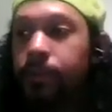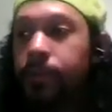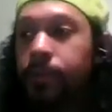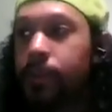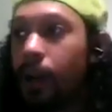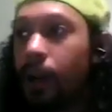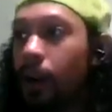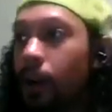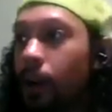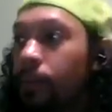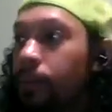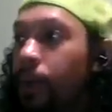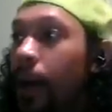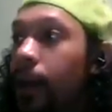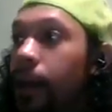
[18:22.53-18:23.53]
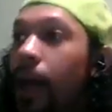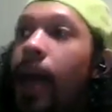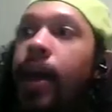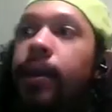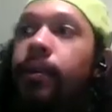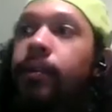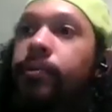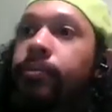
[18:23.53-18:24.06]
So, but hey,